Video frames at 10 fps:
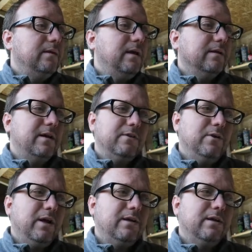
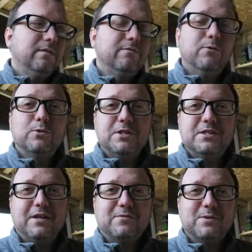Daniel Hager,
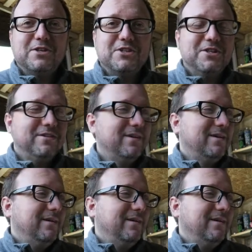46th position.